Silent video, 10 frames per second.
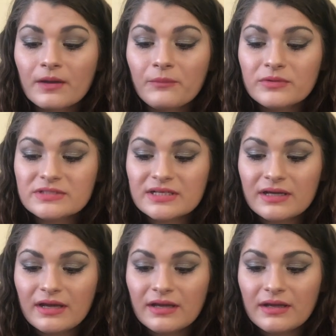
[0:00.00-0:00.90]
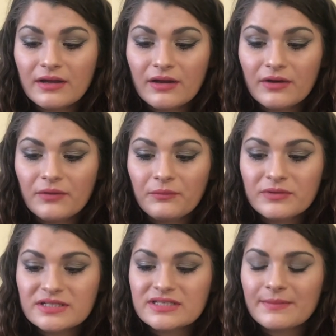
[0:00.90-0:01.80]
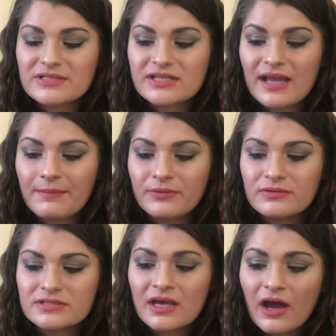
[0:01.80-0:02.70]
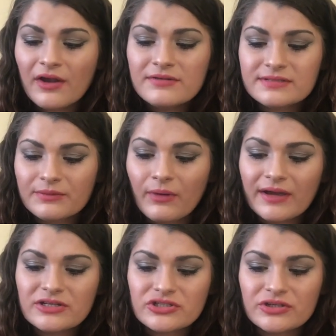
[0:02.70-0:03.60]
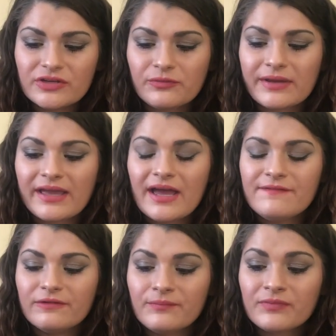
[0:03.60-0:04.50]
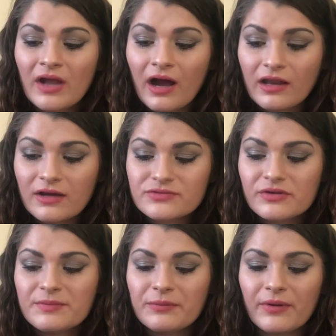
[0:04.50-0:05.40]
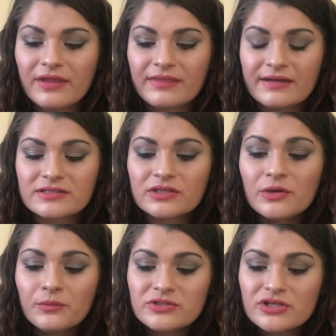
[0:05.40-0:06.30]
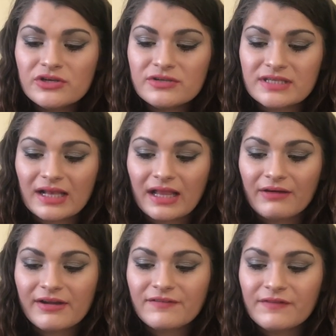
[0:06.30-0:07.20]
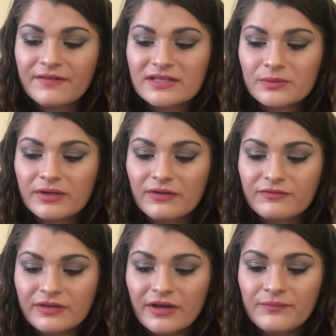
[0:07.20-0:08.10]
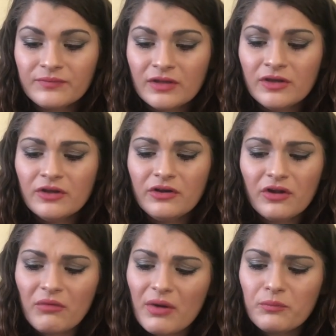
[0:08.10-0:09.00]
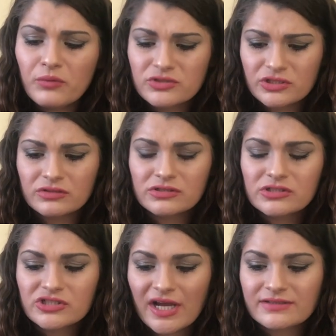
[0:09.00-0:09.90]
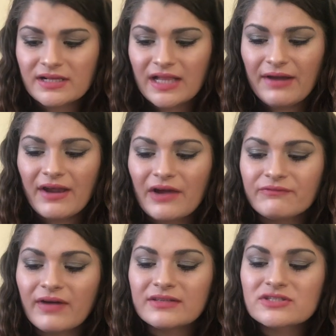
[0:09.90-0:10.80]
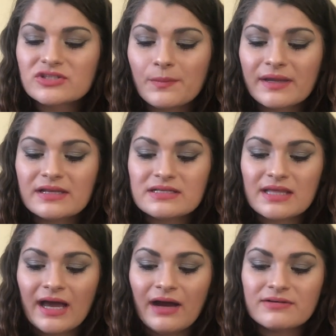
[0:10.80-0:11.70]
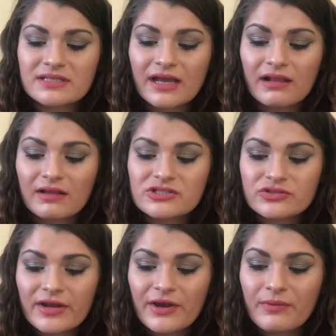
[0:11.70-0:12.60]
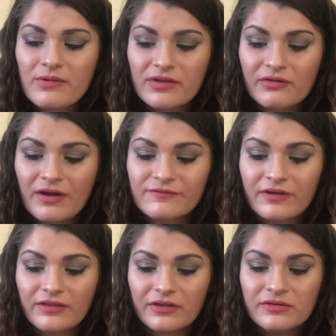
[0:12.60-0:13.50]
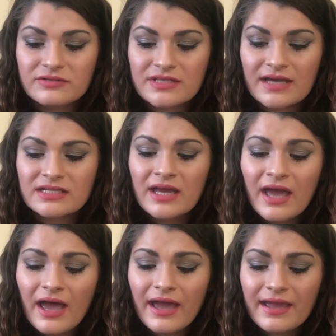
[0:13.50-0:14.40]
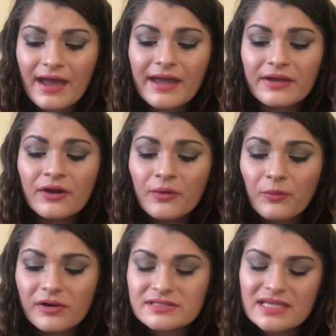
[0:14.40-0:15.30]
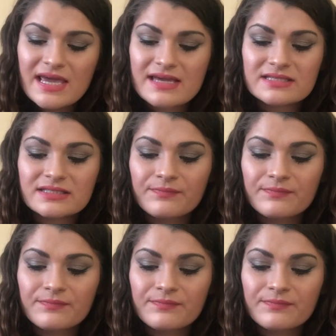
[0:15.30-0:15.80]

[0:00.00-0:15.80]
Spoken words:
would it damage the apples? I don't see why it should if we're careful. I'll ask Rupert what he thinks. Would you use it, Clary, if I fix one up for you? No, I wouldn't, shouted Clary, and ran sobbing into the house and collided straight away with her grandfather, who said, hey, what's this?